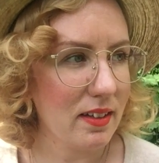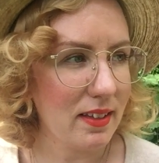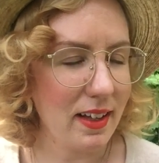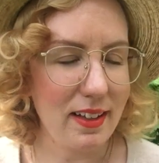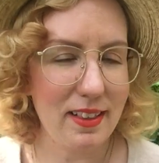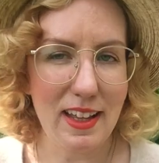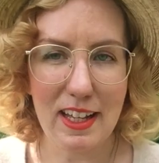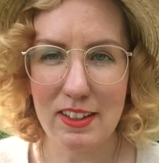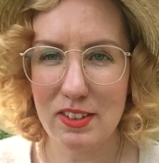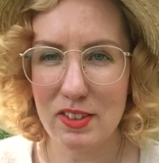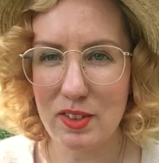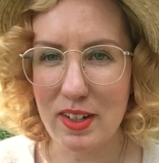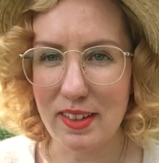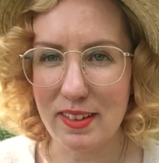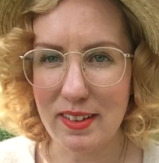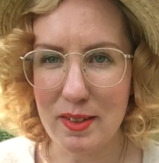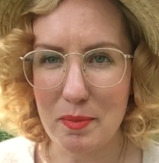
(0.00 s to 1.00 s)
that last
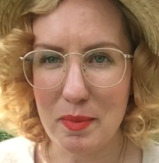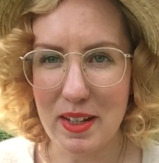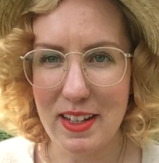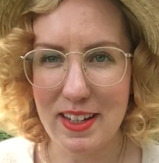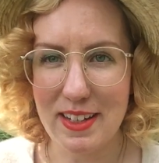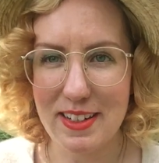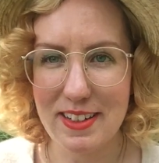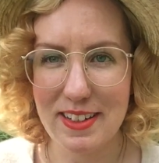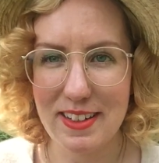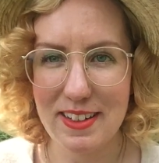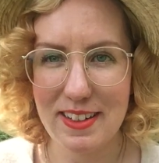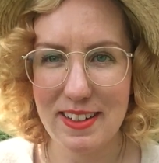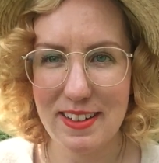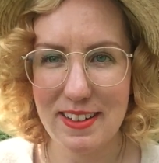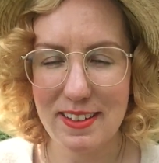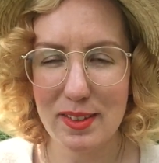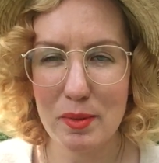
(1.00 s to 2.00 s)
dress I made,
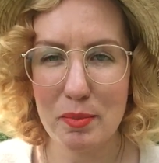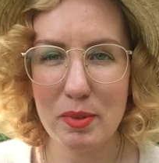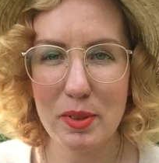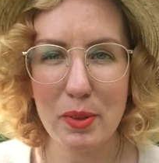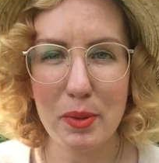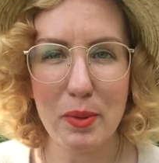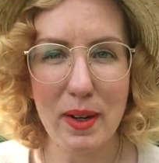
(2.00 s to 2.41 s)
the blue